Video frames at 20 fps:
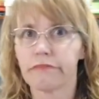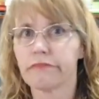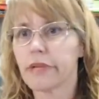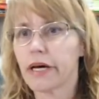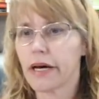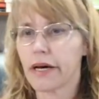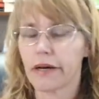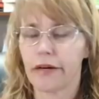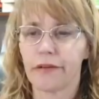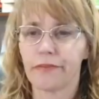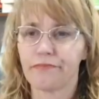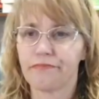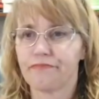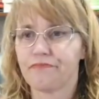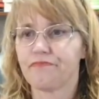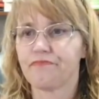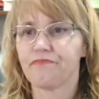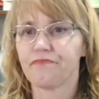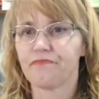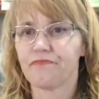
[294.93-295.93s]
um,
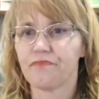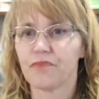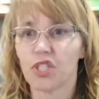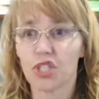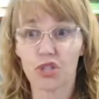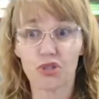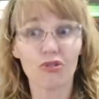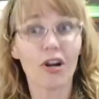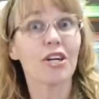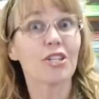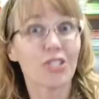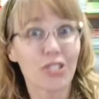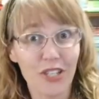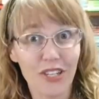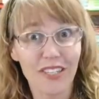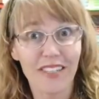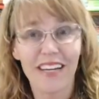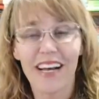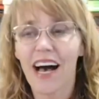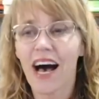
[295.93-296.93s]
the
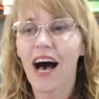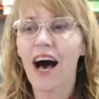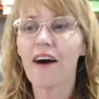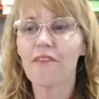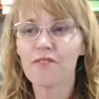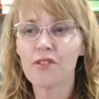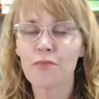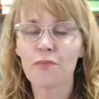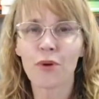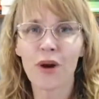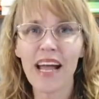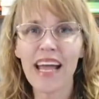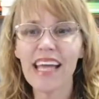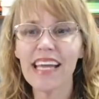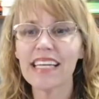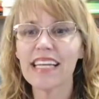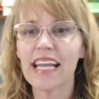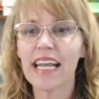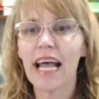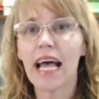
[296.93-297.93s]
structure of the
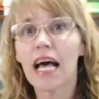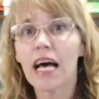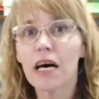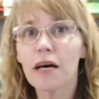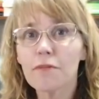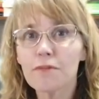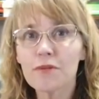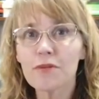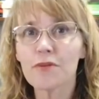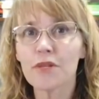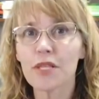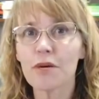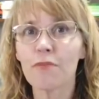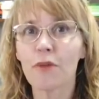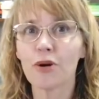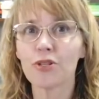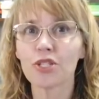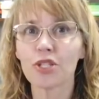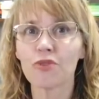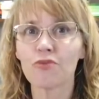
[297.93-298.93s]
brain, and it helps with
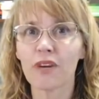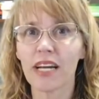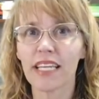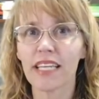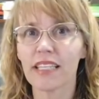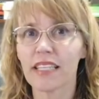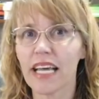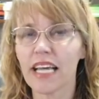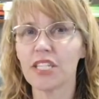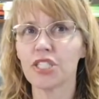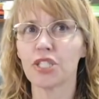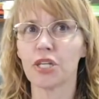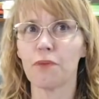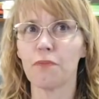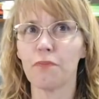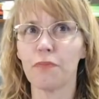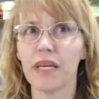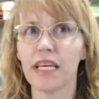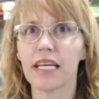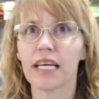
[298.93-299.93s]
emotion
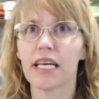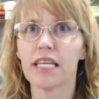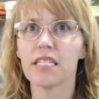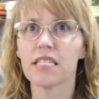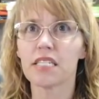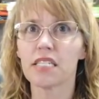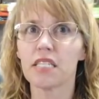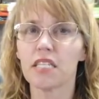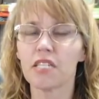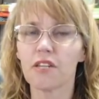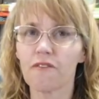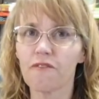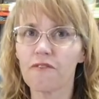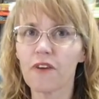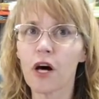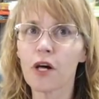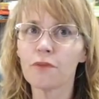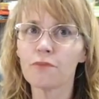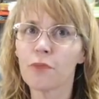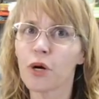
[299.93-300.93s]
regulation because the
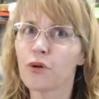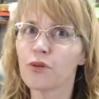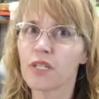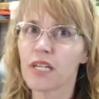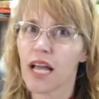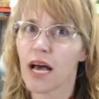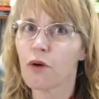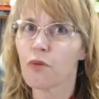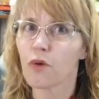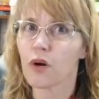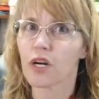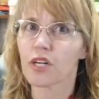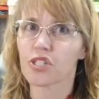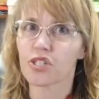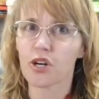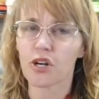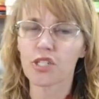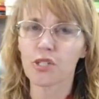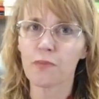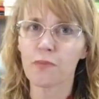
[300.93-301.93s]
default mode network starts